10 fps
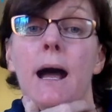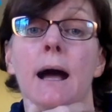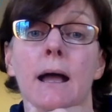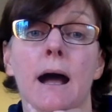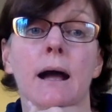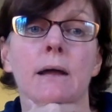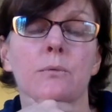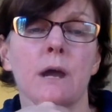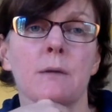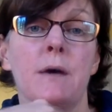I
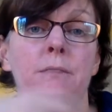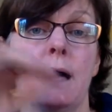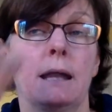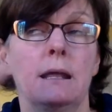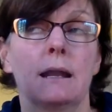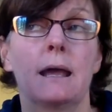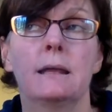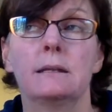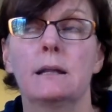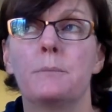recommend that, and
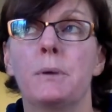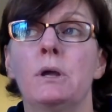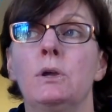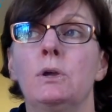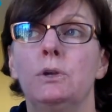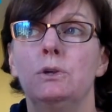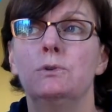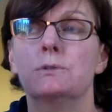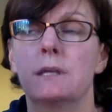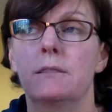I ended up
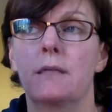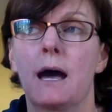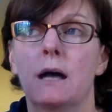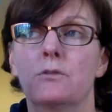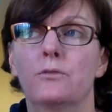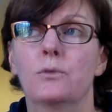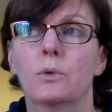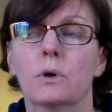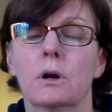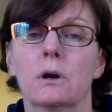using that
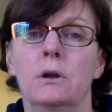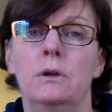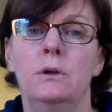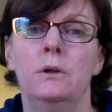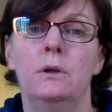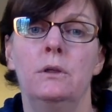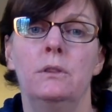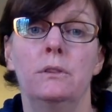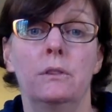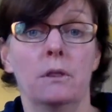for
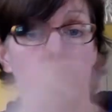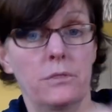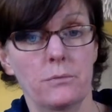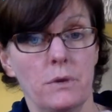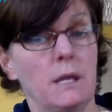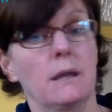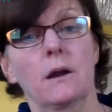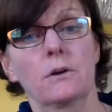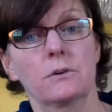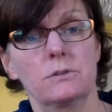the 3
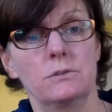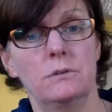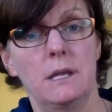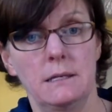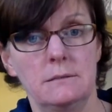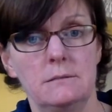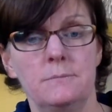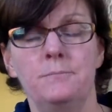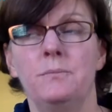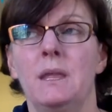younger
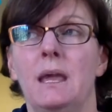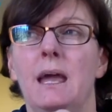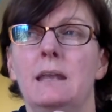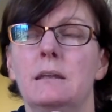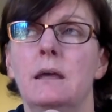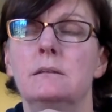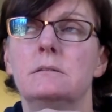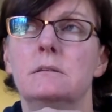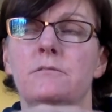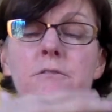kids.
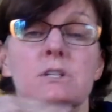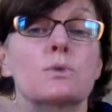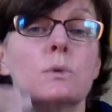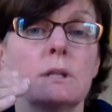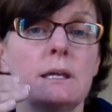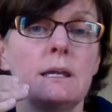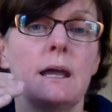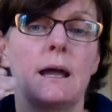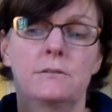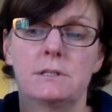And
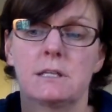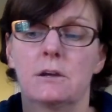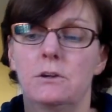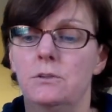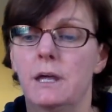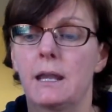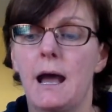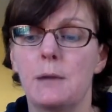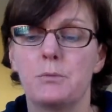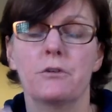visually, I have to tell you that
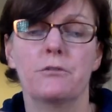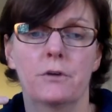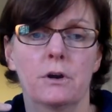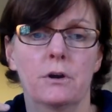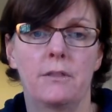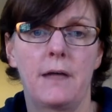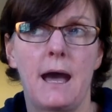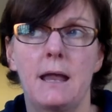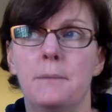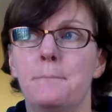I preferred
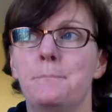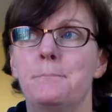that